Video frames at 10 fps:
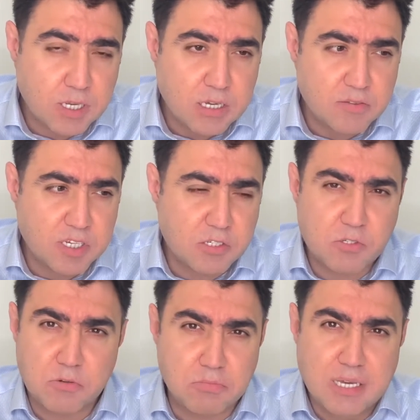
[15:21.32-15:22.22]
This
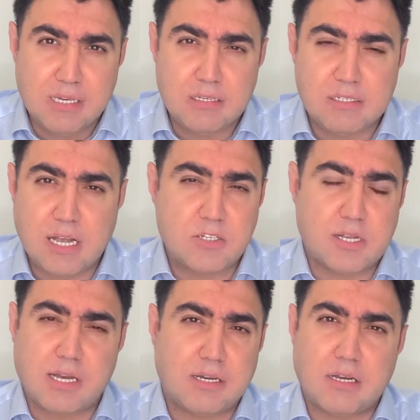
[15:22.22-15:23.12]
to me sounds
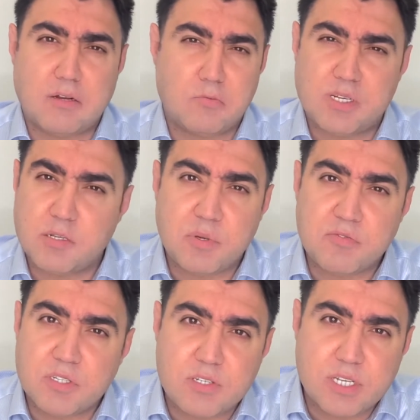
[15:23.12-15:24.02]
like a recipe for
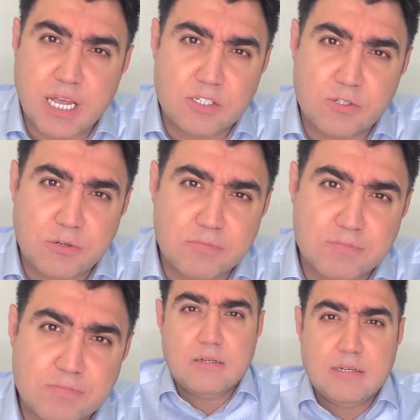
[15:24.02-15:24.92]
disaster.
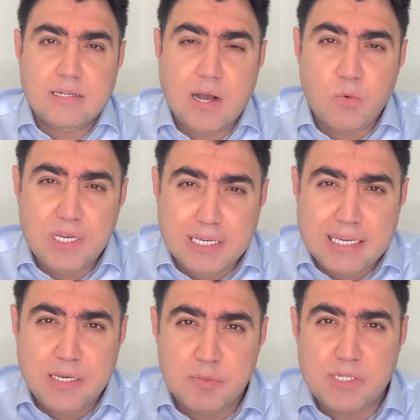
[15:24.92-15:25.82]
Now we
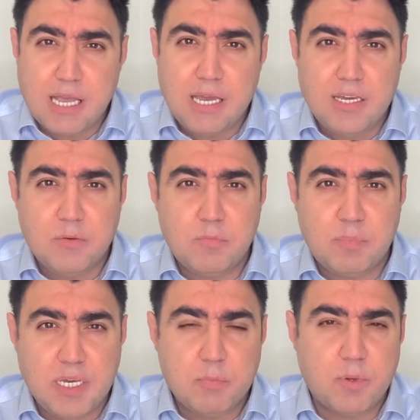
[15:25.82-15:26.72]
keep saying
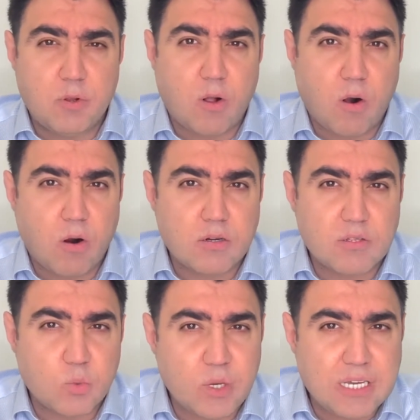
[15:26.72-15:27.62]
people are
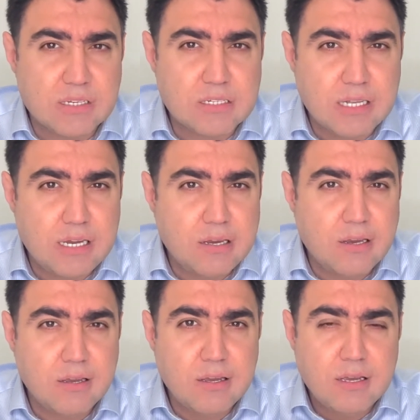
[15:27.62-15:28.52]
the weakest
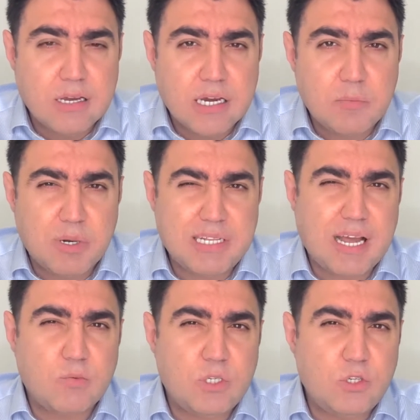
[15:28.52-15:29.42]
link, and by
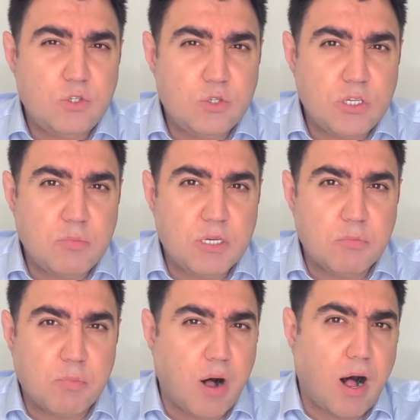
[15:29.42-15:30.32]
that we usually mean
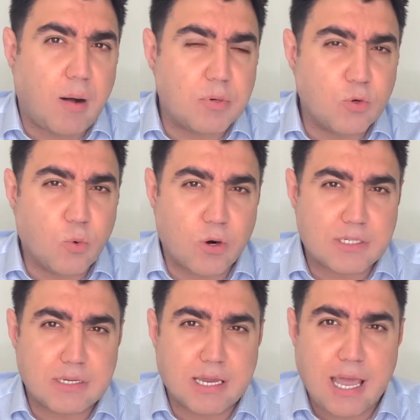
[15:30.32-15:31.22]
Bob, who works
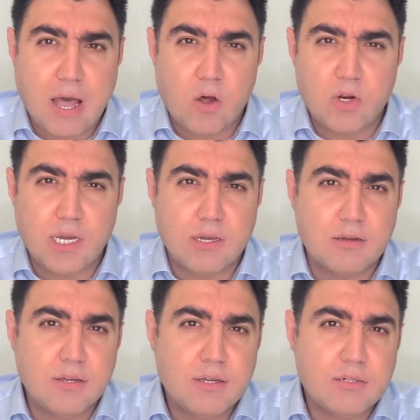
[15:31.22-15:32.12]
in accounting,
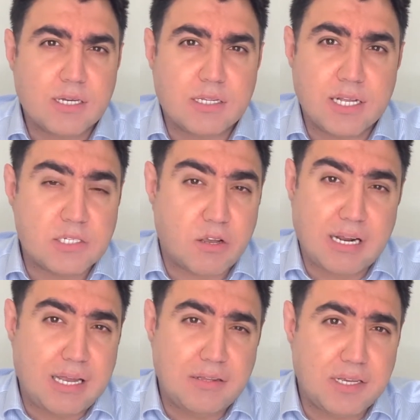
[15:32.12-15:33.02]
that clicks on
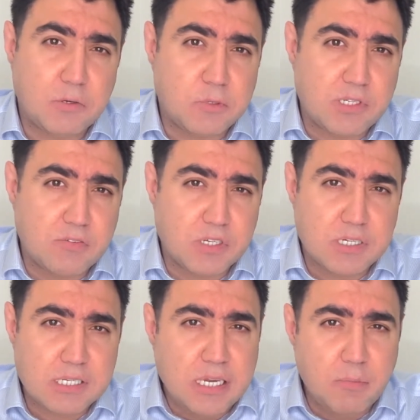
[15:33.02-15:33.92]
anything he receives in
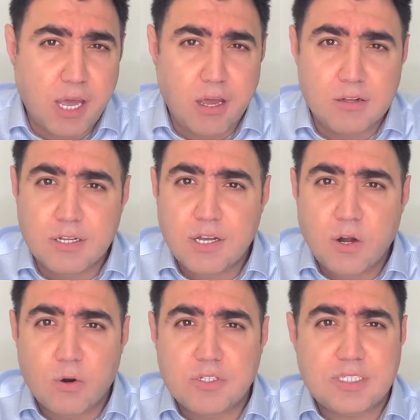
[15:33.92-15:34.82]
his email,
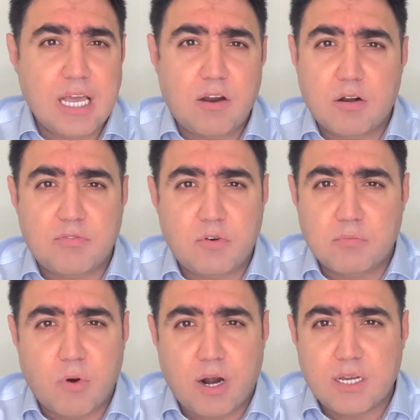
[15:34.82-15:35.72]
or Sarah from
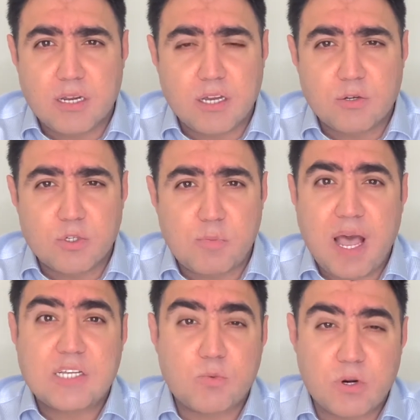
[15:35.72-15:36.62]
marketing, whose
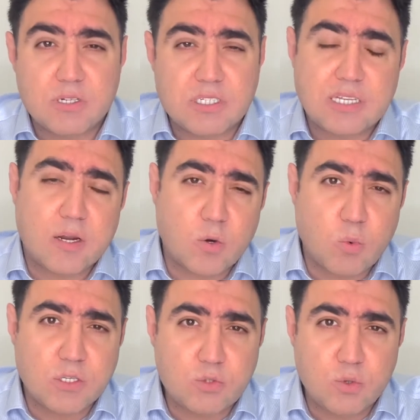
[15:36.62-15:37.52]
password is
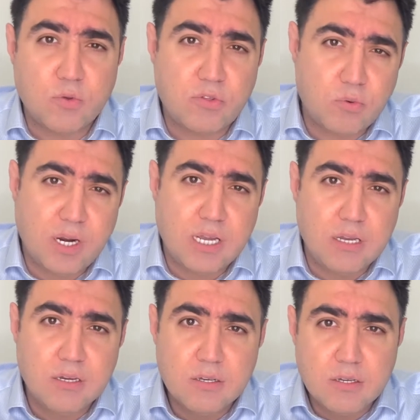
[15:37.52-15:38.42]

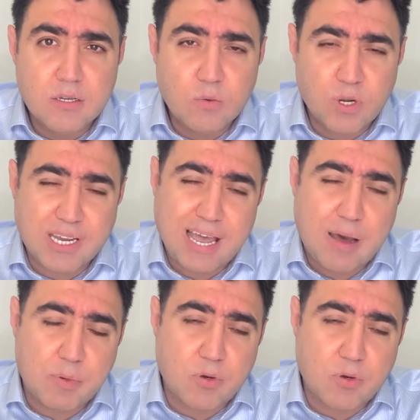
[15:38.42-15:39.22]
Sarah123 with a capital